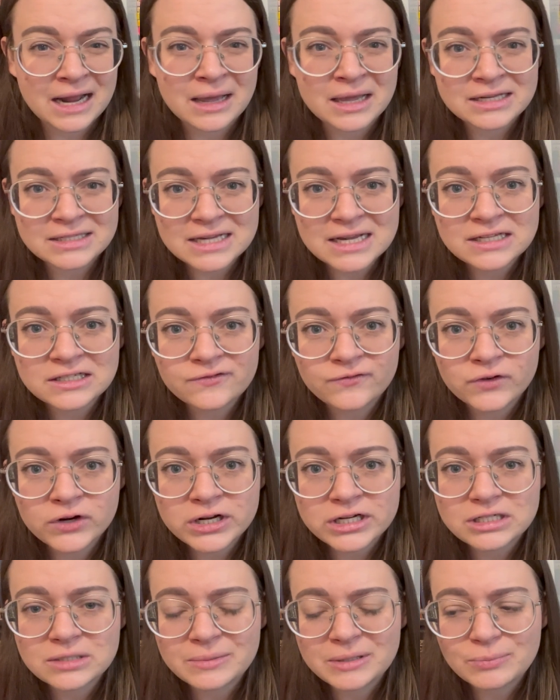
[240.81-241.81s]
I intend for
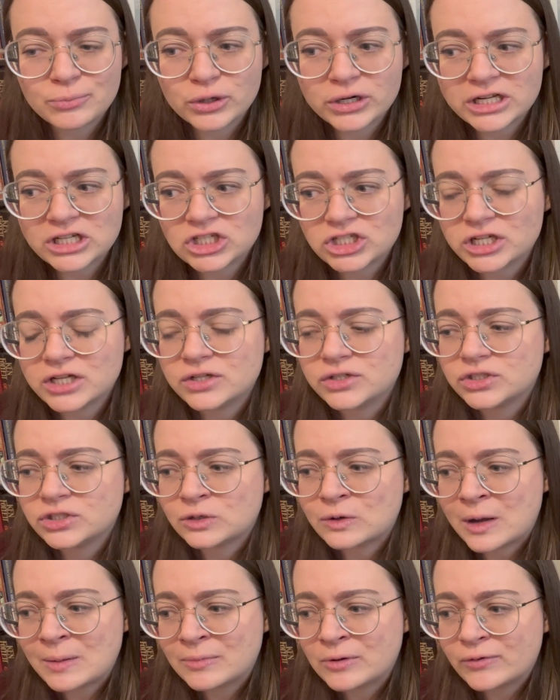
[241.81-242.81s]
it to be pretty chill,
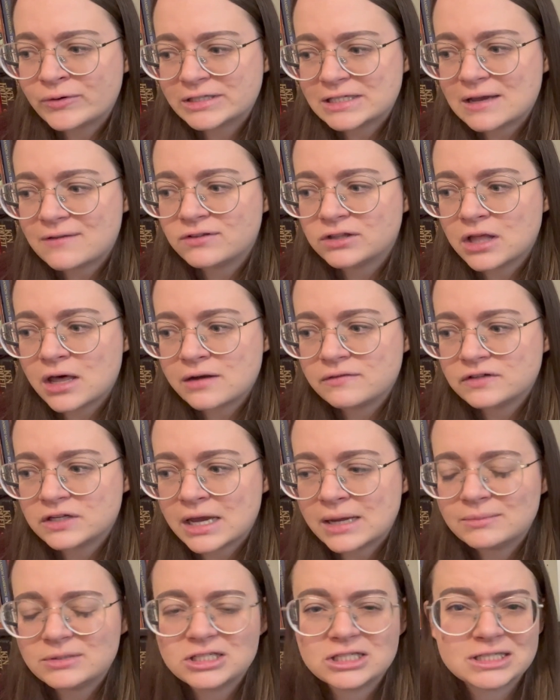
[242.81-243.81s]
so I'm going to have a lot of
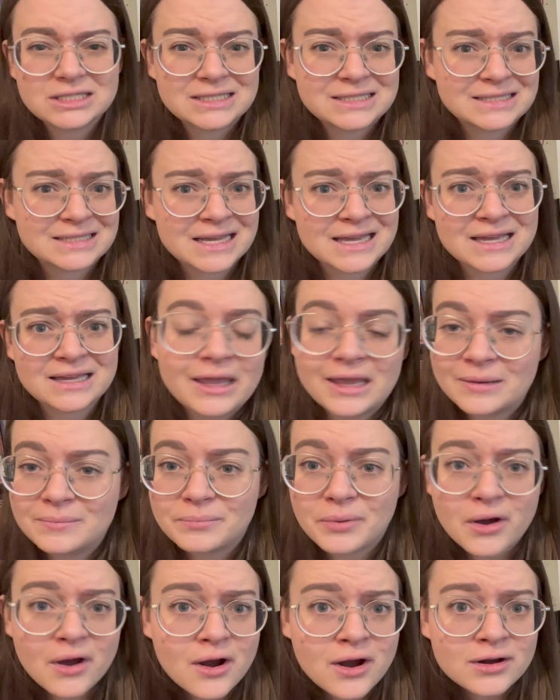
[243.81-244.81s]
time to just sit in
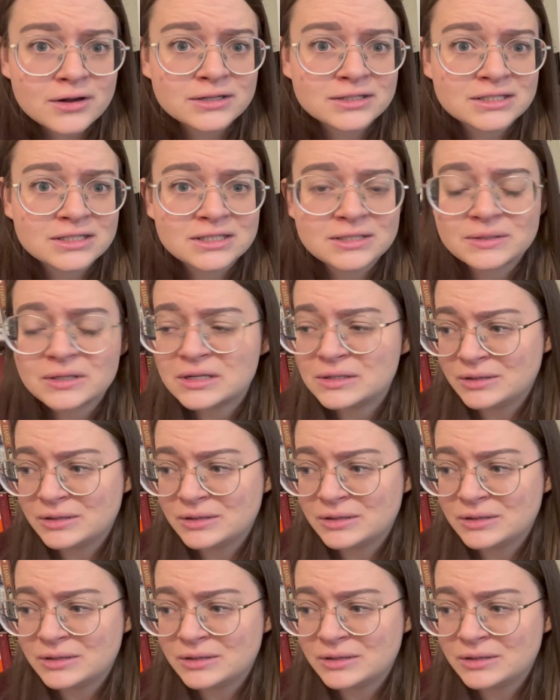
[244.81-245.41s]
parks